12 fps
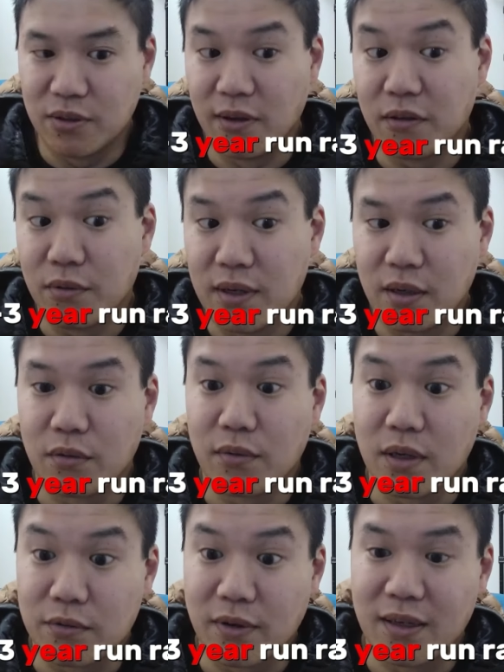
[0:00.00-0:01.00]
to 3 year
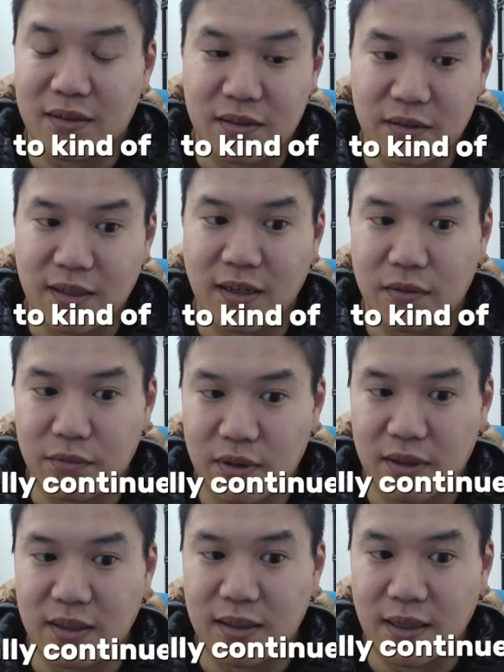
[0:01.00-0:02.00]
run rate to kind of
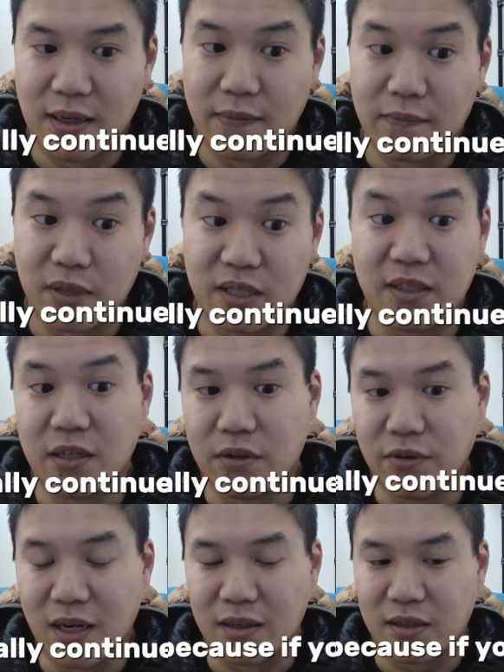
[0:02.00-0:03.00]
really continue
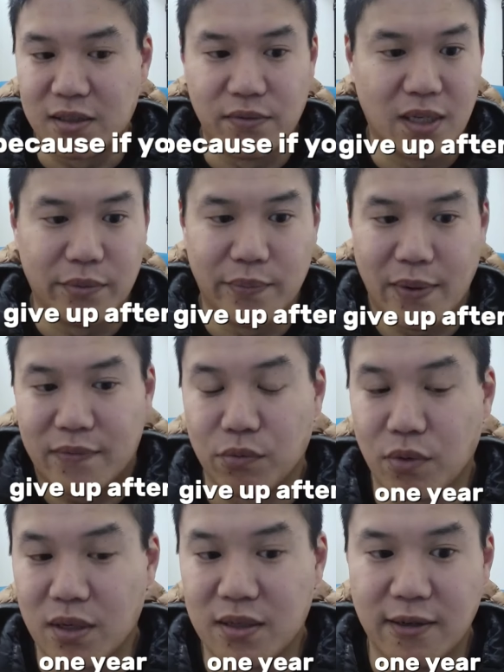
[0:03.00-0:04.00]
on. Because if you give up after
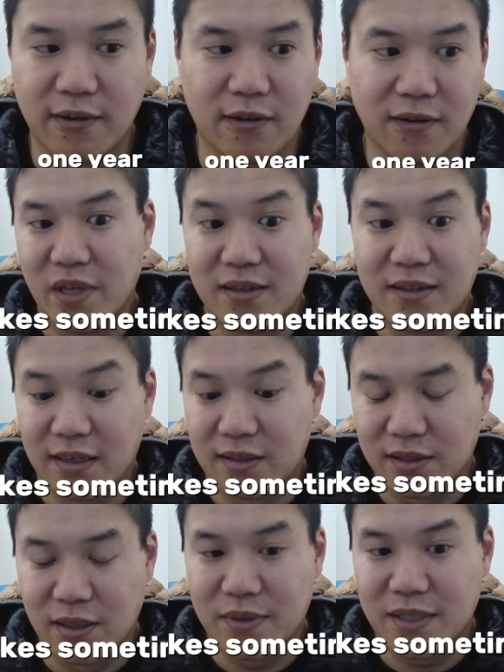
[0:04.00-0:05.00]
1 year, it takes
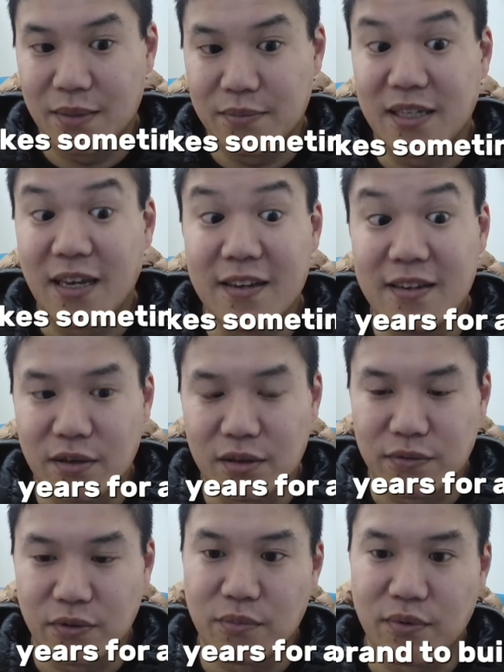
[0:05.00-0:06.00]
sometimes 10 years
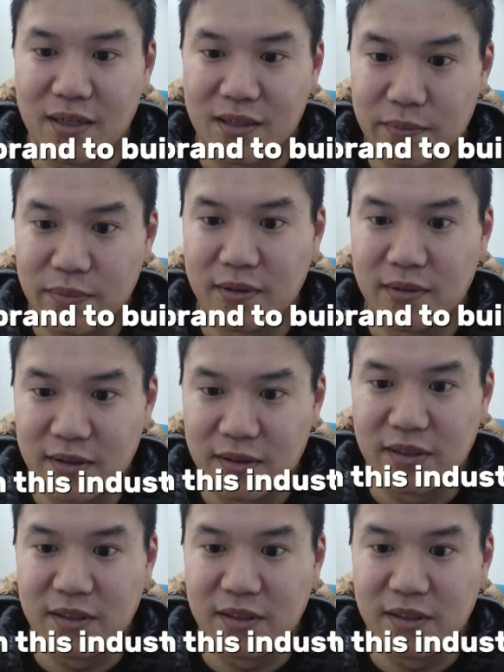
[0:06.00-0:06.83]
for a brand to build in this